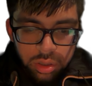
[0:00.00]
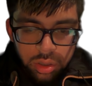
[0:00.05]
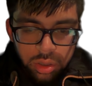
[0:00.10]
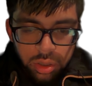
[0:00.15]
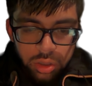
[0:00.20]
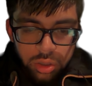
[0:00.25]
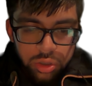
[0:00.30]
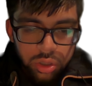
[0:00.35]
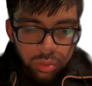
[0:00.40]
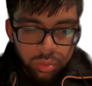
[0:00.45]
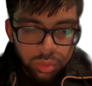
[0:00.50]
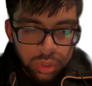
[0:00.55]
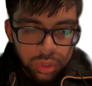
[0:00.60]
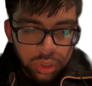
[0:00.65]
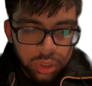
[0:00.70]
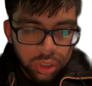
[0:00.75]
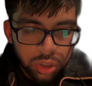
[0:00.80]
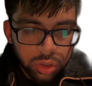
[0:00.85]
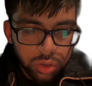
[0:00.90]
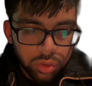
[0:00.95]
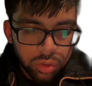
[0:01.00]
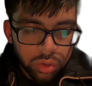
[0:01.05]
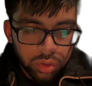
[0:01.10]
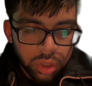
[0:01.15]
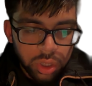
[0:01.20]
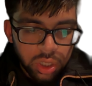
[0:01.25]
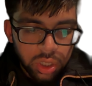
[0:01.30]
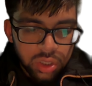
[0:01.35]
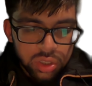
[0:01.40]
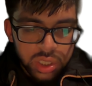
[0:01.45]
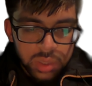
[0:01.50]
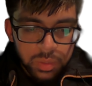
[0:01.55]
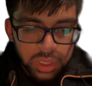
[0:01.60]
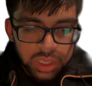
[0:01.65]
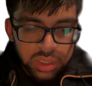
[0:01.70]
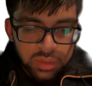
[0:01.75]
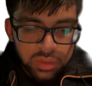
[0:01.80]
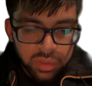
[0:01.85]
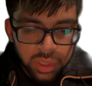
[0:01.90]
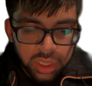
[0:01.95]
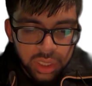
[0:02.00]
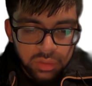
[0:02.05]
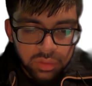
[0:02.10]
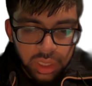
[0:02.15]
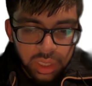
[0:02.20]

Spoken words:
.1q, specify the VLAN